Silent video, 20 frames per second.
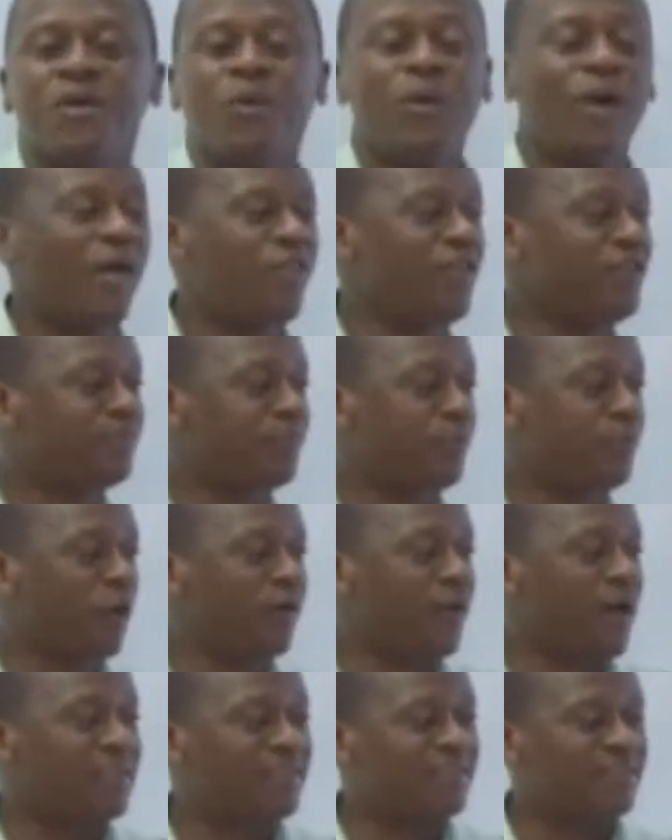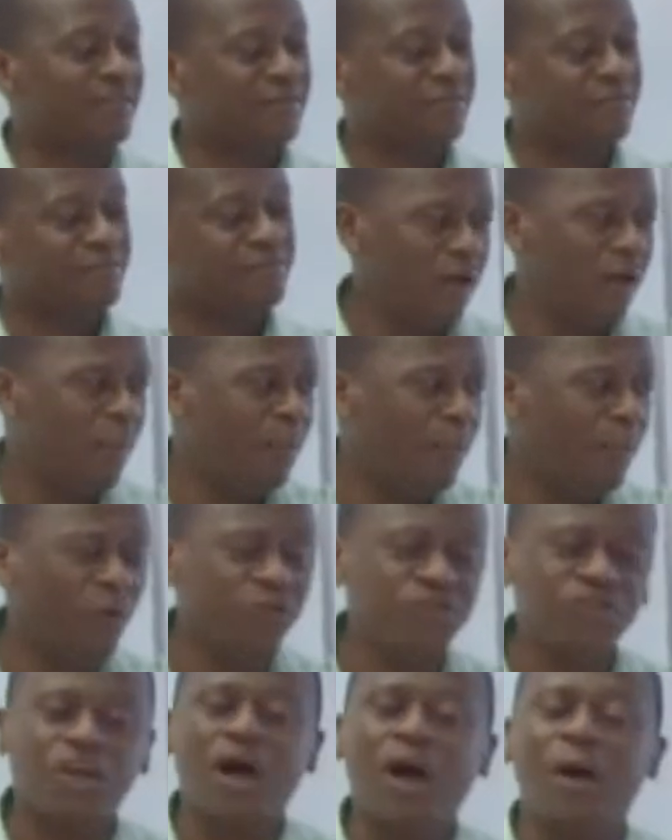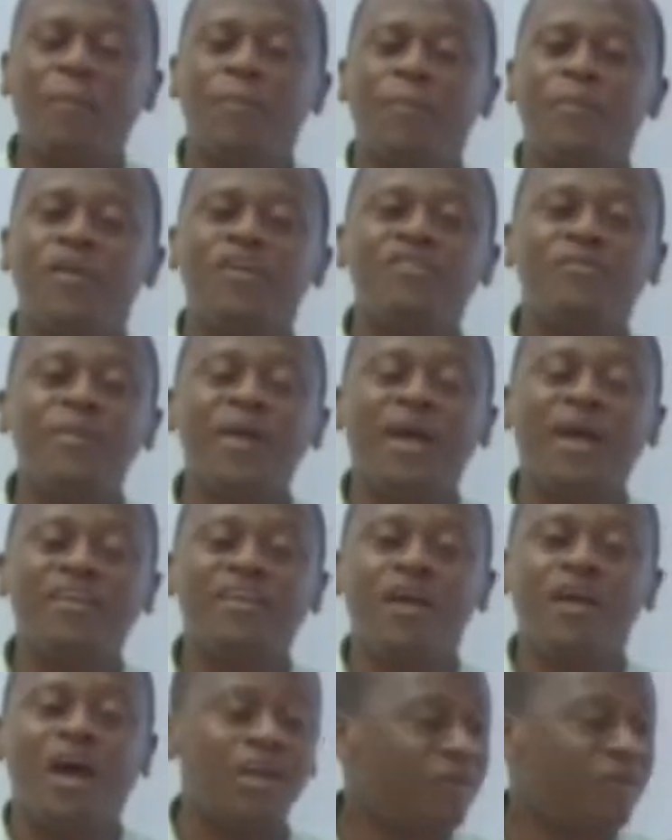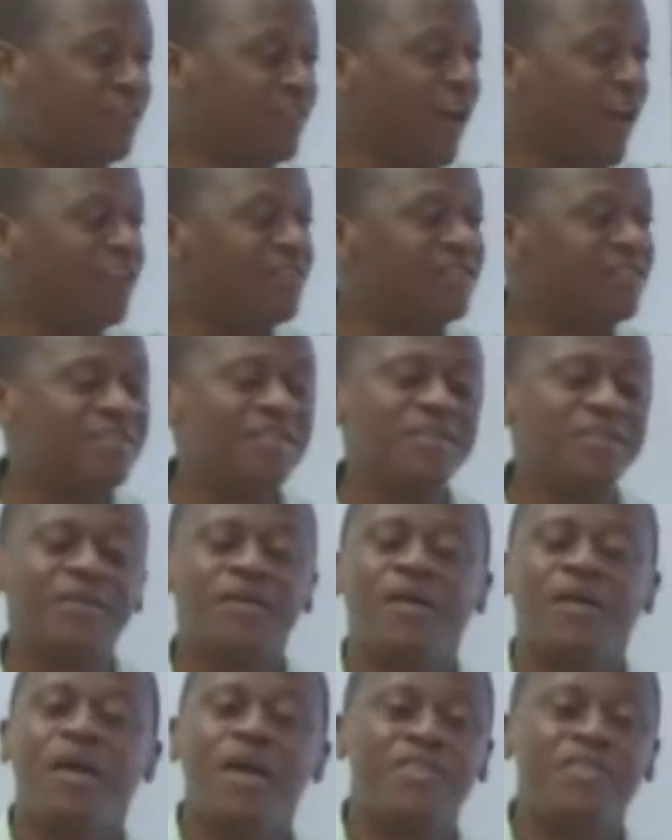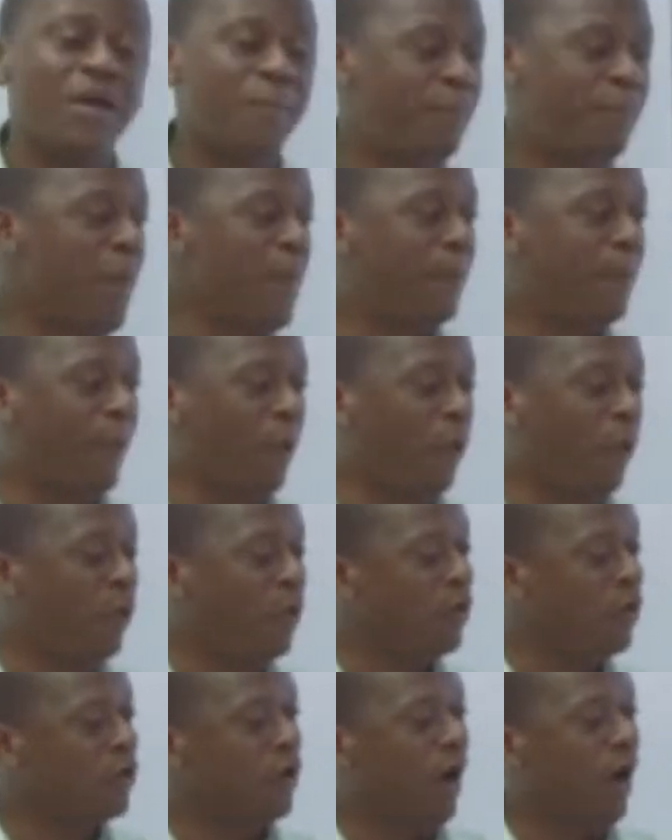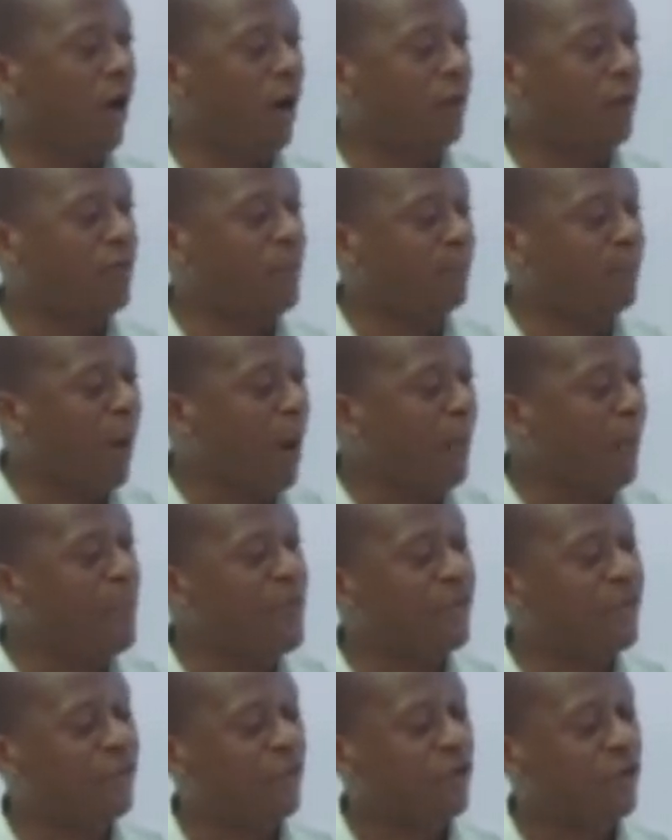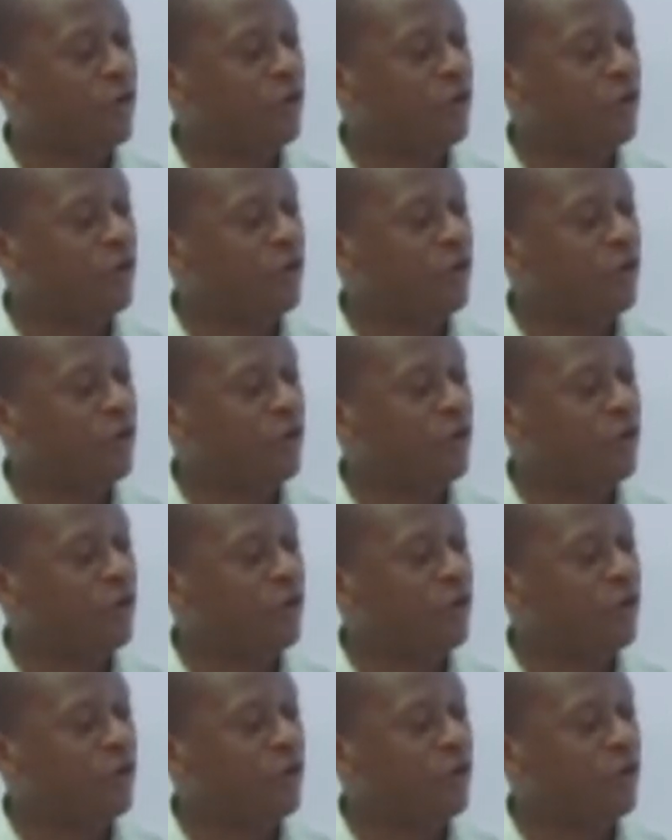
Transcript: where this product, a Porsche car, is being ad advertised that people, uh, the public,